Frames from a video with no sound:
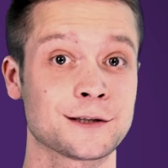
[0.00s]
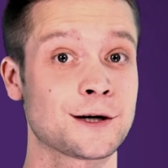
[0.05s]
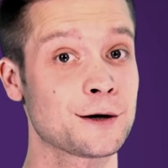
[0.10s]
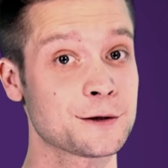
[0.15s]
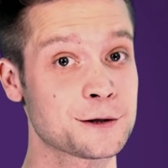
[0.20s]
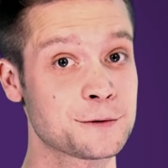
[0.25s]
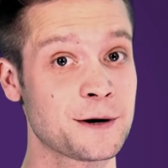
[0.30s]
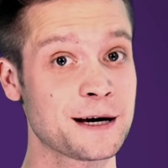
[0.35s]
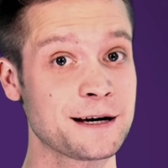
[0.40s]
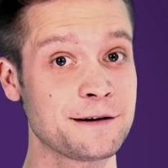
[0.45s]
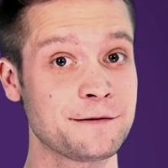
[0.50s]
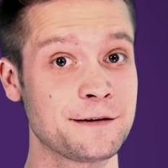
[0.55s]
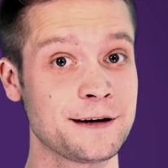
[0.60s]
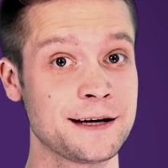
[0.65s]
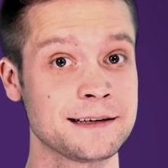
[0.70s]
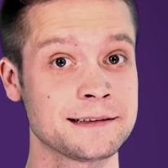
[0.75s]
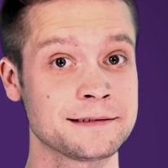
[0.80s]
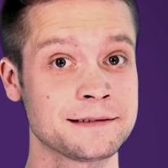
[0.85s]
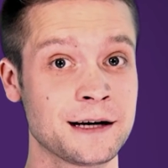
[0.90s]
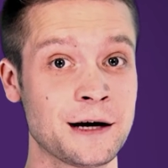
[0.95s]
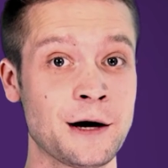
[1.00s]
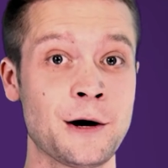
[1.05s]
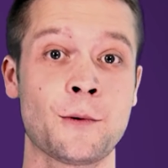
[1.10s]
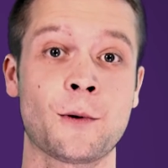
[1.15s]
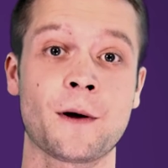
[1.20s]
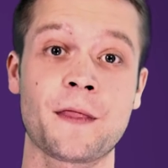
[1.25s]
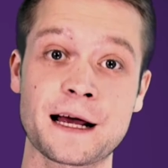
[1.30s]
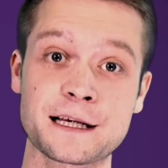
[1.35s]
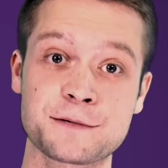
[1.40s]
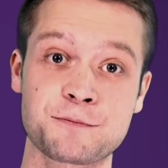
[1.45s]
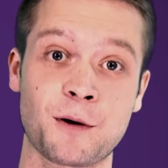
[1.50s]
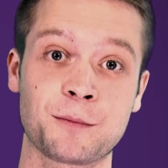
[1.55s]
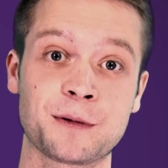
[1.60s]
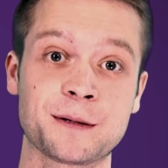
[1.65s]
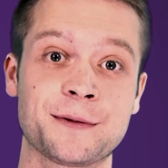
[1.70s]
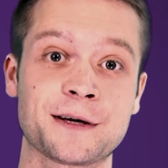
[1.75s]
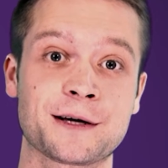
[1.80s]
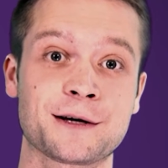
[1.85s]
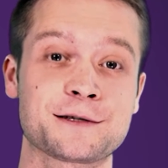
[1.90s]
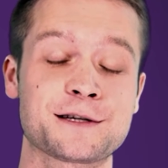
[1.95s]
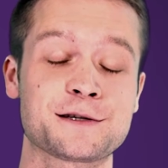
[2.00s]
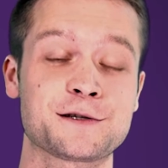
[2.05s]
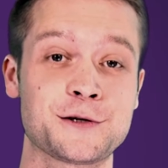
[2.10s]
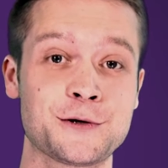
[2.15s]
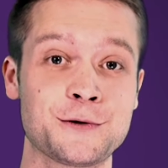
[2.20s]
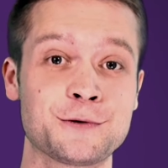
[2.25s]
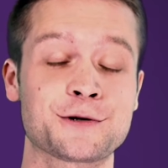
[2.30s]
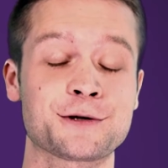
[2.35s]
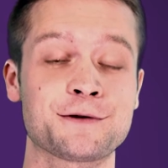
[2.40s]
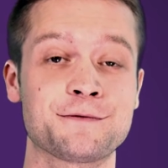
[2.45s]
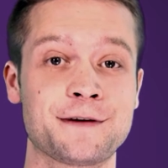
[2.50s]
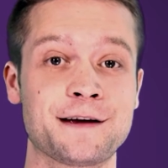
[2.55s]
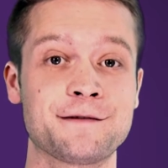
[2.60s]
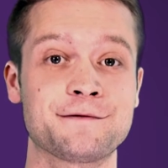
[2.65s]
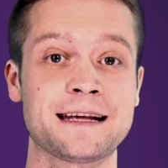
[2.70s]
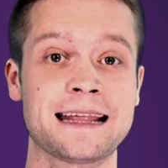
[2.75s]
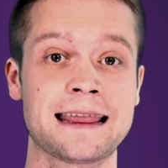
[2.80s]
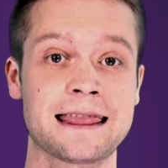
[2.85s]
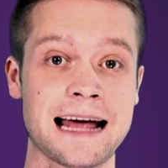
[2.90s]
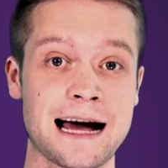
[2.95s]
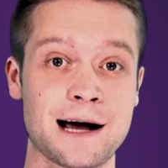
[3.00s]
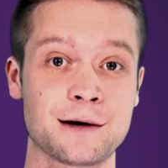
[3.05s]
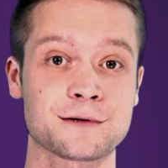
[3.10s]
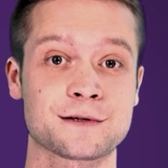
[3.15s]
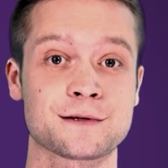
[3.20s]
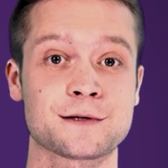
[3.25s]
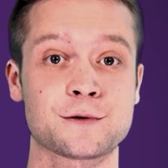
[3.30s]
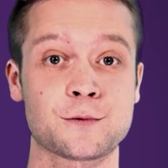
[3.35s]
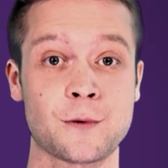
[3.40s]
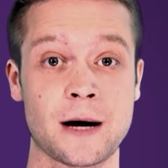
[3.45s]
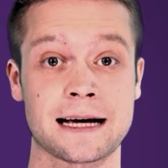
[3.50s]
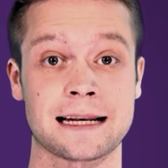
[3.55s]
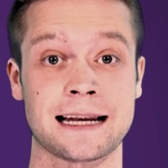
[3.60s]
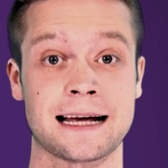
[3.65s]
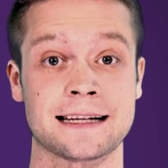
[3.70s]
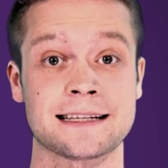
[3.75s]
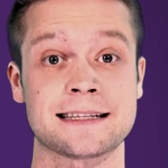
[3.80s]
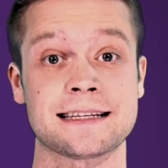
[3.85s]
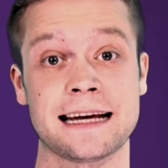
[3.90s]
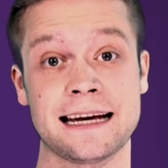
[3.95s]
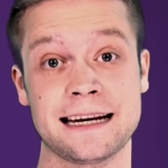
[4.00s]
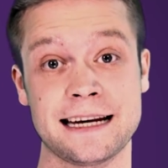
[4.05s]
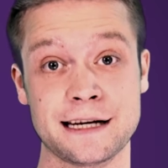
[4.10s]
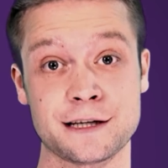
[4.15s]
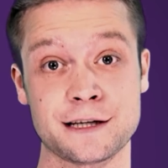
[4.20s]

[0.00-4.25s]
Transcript: Got sweaty feet? Well, that's probably because there's 250,000 sweat glands in